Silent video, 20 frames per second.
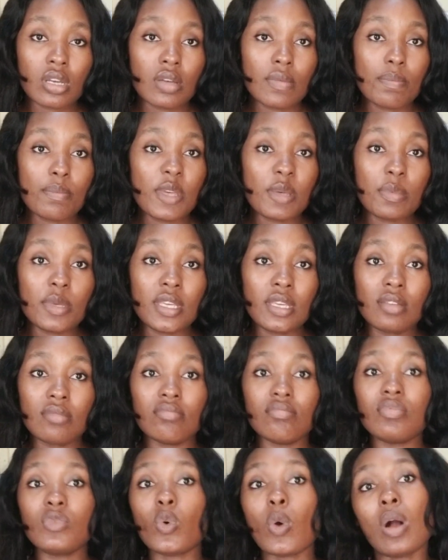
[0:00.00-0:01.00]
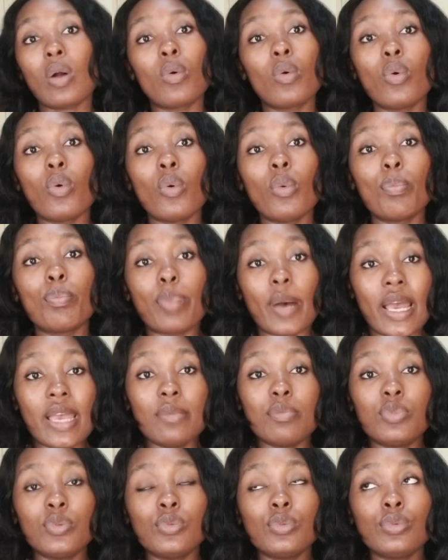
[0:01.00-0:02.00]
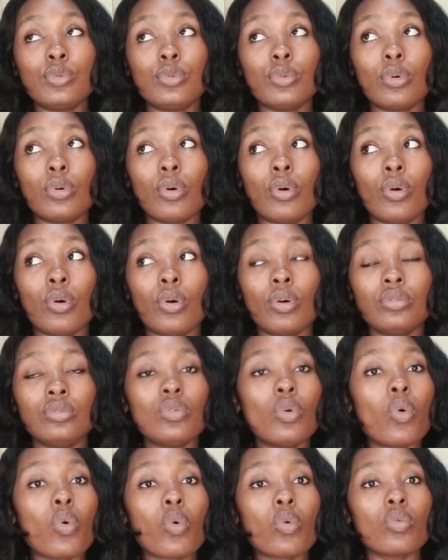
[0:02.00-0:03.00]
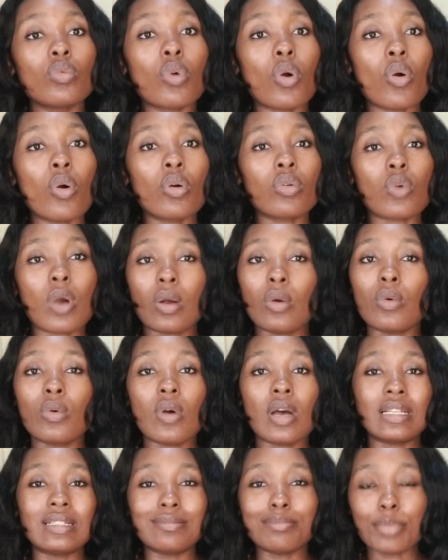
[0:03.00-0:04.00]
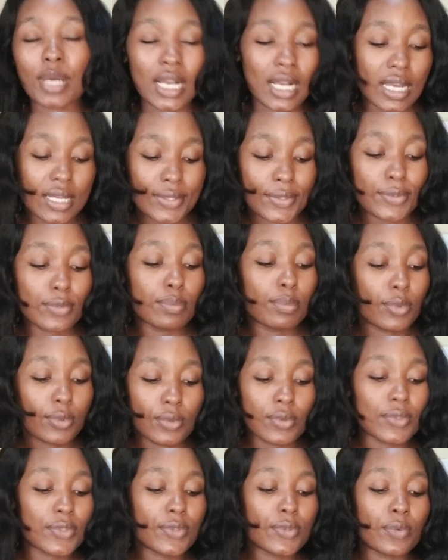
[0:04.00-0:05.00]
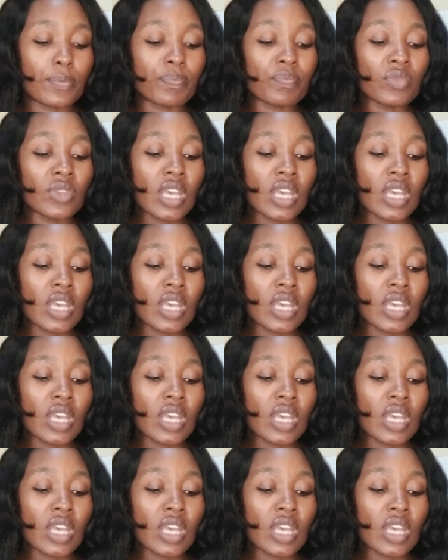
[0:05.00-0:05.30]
maybe kwakoko Bible, or no, or kwakoko and banga soup or so.